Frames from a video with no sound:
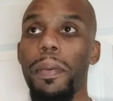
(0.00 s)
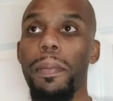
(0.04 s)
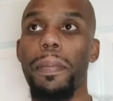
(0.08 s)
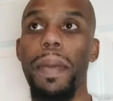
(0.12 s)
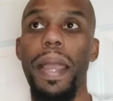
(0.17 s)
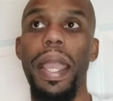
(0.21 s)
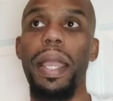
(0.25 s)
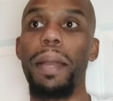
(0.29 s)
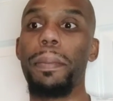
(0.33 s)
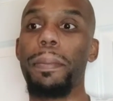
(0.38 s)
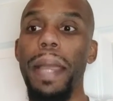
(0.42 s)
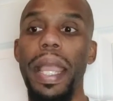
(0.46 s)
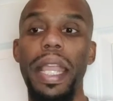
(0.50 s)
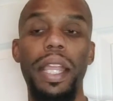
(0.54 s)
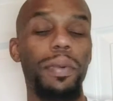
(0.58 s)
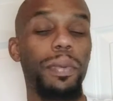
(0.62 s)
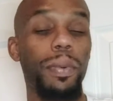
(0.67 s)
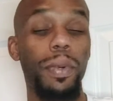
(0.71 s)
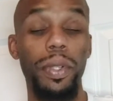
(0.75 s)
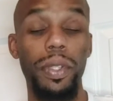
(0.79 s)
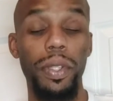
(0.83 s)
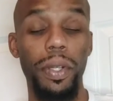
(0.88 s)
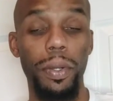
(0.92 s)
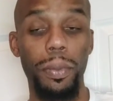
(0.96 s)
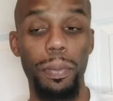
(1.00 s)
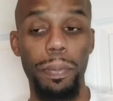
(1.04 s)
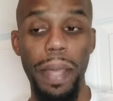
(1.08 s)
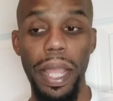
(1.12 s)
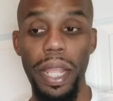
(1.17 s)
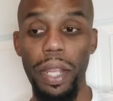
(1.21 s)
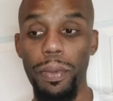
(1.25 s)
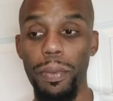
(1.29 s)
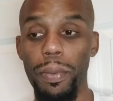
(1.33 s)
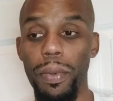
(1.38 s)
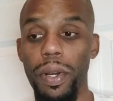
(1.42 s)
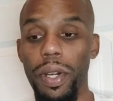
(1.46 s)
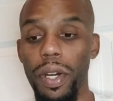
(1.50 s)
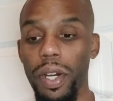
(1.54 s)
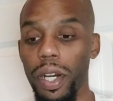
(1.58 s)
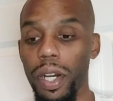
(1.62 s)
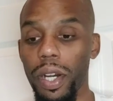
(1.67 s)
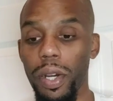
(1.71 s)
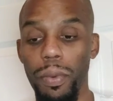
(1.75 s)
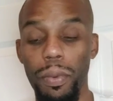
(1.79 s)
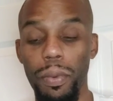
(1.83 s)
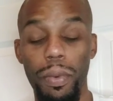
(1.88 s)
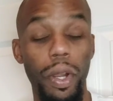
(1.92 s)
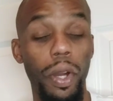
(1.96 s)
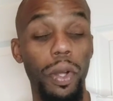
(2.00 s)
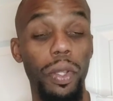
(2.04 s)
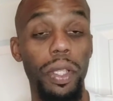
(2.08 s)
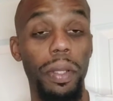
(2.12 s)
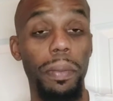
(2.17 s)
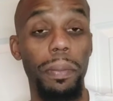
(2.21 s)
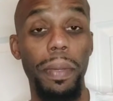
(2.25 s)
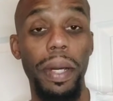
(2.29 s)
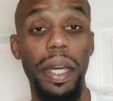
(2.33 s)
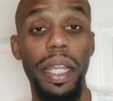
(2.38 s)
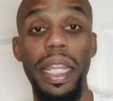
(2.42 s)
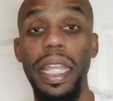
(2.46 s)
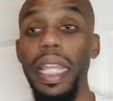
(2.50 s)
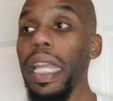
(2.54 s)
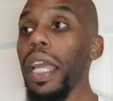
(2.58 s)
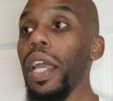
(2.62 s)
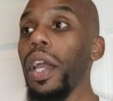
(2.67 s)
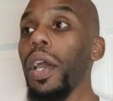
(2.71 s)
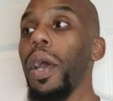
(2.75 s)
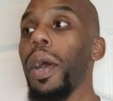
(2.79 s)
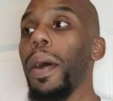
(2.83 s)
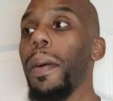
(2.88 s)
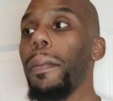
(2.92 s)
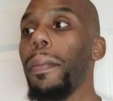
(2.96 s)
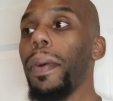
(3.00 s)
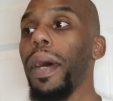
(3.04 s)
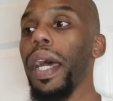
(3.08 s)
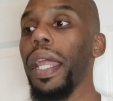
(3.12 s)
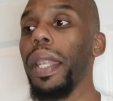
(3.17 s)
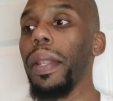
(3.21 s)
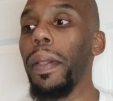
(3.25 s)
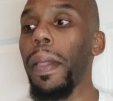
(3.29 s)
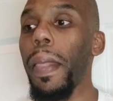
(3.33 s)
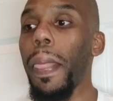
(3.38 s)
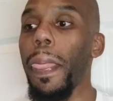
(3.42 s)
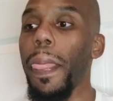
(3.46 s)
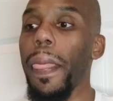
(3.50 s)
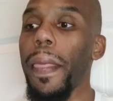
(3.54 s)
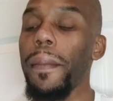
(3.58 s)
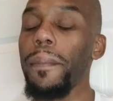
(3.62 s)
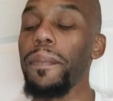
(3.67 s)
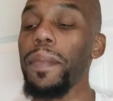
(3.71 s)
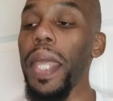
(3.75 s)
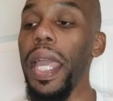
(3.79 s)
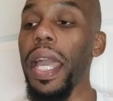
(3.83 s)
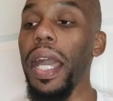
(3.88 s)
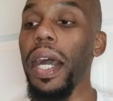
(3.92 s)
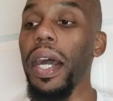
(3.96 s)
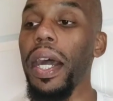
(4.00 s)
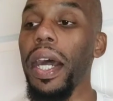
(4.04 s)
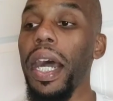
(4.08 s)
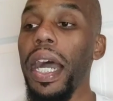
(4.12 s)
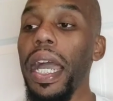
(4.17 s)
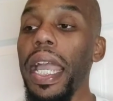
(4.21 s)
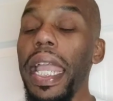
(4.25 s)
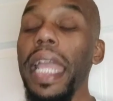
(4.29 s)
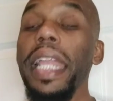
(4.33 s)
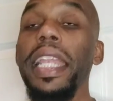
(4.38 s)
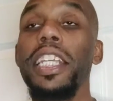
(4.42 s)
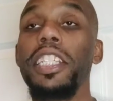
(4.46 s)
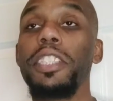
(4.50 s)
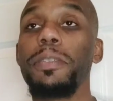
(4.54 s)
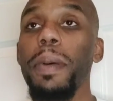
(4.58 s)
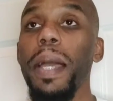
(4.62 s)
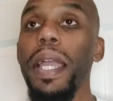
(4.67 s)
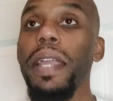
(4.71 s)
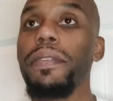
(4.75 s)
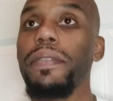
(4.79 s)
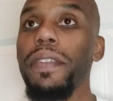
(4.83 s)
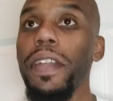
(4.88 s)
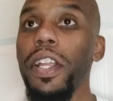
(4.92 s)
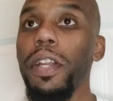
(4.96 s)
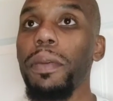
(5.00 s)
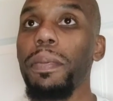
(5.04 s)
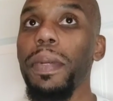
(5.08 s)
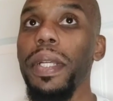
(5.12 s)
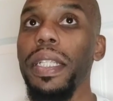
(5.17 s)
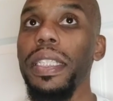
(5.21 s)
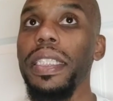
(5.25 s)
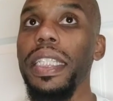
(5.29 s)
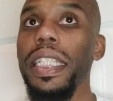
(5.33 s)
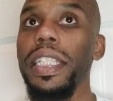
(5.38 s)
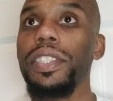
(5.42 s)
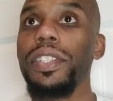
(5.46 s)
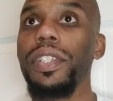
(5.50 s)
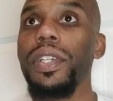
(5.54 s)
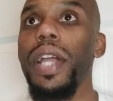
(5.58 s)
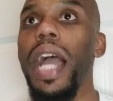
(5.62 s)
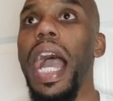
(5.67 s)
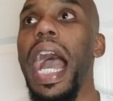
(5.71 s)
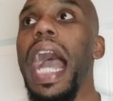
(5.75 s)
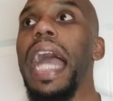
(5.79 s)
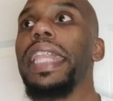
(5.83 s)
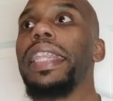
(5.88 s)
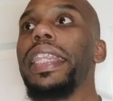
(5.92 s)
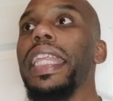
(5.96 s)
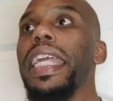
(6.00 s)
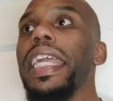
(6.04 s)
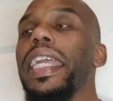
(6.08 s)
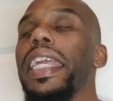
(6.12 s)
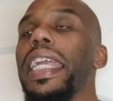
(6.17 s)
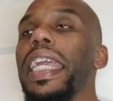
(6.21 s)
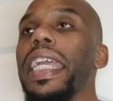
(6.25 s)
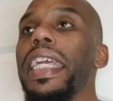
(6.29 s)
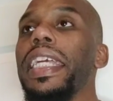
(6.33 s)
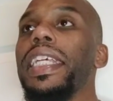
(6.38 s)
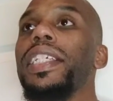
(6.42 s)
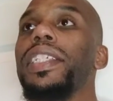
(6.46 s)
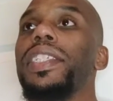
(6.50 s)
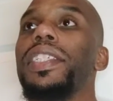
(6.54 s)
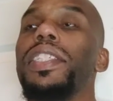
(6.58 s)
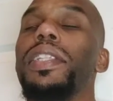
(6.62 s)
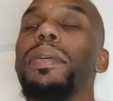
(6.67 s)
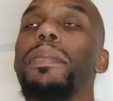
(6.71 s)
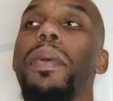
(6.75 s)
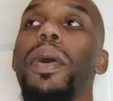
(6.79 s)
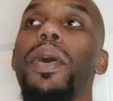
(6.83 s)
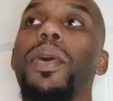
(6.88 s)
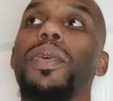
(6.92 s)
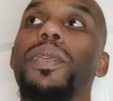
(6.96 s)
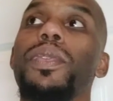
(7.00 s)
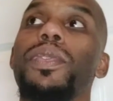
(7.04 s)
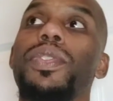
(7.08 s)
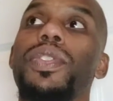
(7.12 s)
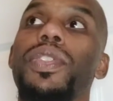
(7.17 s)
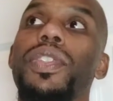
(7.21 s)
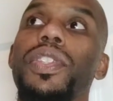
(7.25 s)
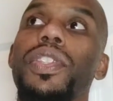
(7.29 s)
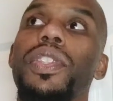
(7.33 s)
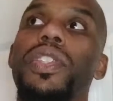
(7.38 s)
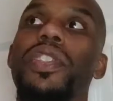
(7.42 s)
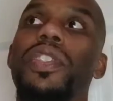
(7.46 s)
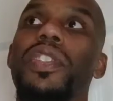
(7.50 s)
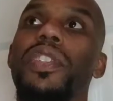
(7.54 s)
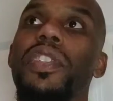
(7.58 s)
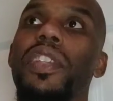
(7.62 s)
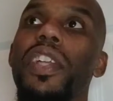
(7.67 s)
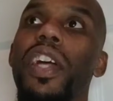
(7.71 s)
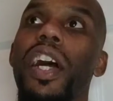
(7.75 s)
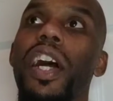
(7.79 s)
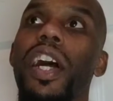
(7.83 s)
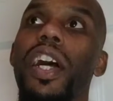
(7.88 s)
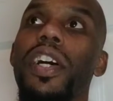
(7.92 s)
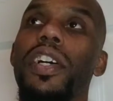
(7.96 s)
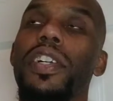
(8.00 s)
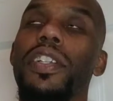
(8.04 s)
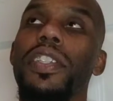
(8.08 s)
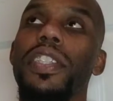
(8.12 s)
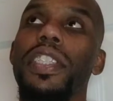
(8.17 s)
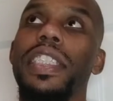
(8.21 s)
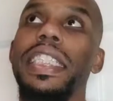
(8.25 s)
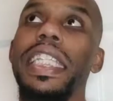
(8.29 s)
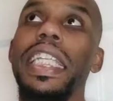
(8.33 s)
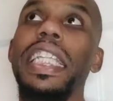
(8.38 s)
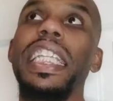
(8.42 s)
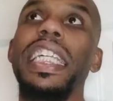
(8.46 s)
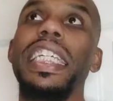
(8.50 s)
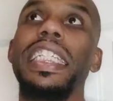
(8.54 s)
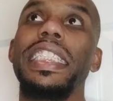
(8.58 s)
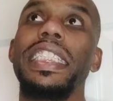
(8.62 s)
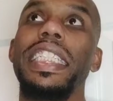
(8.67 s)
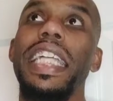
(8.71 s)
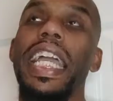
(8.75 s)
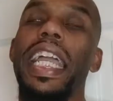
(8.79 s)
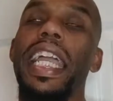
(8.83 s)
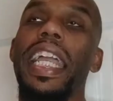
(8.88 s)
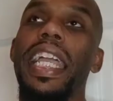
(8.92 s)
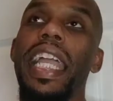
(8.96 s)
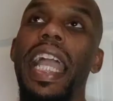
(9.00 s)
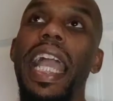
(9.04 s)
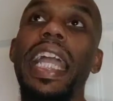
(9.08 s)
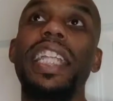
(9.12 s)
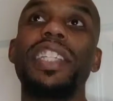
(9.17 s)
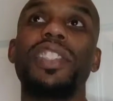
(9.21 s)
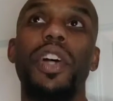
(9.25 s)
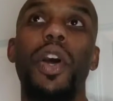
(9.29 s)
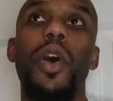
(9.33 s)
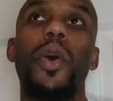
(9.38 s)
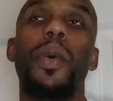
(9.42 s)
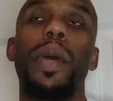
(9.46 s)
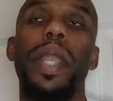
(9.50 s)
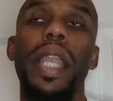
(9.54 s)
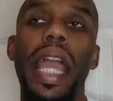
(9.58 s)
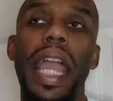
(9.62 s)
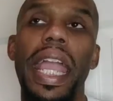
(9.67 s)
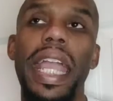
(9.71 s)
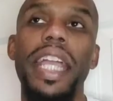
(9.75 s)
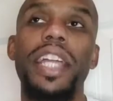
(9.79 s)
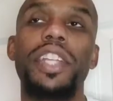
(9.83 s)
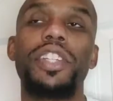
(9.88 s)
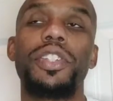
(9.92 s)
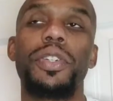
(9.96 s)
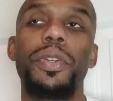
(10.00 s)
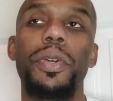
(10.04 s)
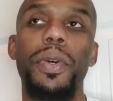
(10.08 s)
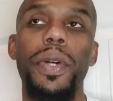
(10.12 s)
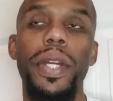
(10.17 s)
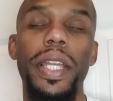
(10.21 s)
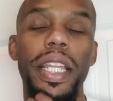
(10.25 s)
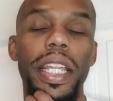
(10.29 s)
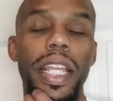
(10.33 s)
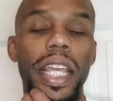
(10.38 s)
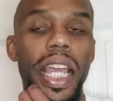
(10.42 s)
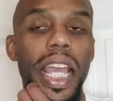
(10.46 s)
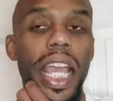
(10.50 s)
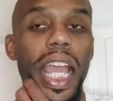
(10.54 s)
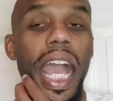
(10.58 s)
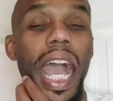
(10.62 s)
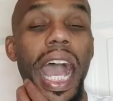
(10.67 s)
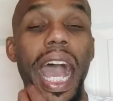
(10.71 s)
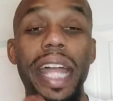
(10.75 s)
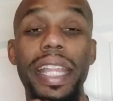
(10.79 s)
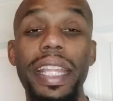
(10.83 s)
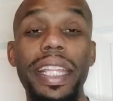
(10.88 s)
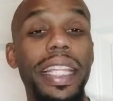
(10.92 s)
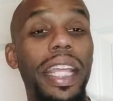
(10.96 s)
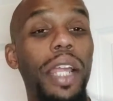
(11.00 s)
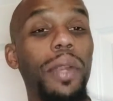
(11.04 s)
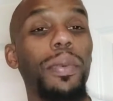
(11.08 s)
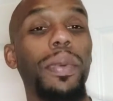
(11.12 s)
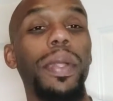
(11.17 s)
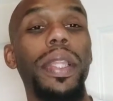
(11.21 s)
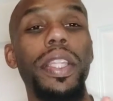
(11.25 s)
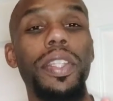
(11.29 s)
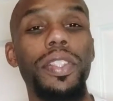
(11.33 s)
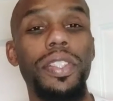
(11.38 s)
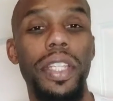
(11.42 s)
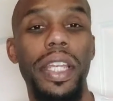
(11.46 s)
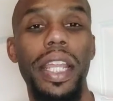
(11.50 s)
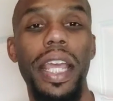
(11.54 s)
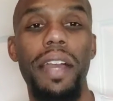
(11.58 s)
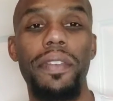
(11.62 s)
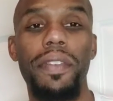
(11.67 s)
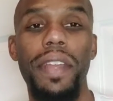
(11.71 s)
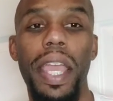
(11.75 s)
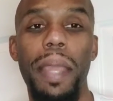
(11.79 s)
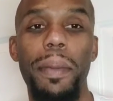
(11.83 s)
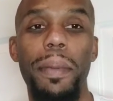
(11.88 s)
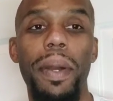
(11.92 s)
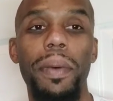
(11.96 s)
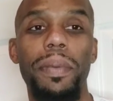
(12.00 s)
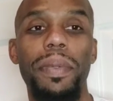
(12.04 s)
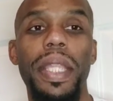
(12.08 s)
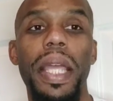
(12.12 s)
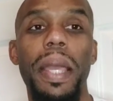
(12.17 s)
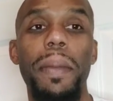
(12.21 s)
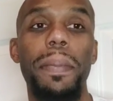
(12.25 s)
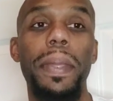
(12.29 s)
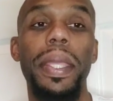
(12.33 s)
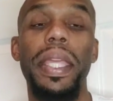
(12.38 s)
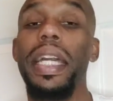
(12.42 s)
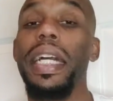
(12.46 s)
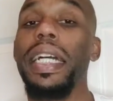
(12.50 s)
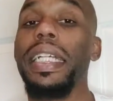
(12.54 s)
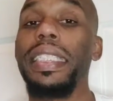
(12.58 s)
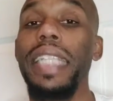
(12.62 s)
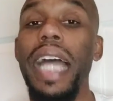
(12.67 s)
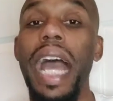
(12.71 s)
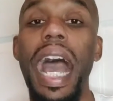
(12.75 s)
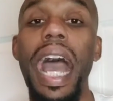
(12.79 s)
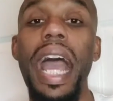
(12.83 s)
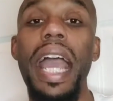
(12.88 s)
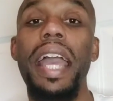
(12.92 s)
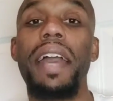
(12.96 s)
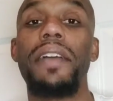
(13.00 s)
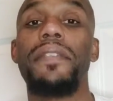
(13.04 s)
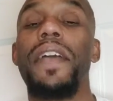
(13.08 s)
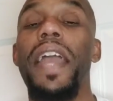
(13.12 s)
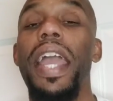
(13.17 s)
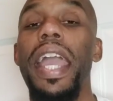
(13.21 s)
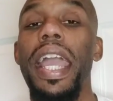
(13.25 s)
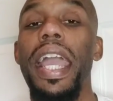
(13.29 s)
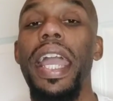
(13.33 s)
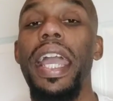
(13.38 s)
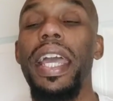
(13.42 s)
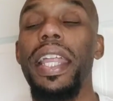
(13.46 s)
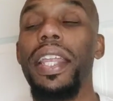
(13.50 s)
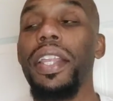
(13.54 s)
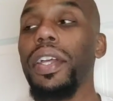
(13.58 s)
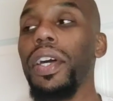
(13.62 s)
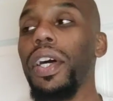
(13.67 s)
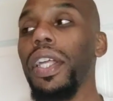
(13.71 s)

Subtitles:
pay a bankroll of money. But yeah, in-display fingerprint sensor, I think, is the most silliest thing, and it's on Android. I think they really shouldn't have came up with that, because I have had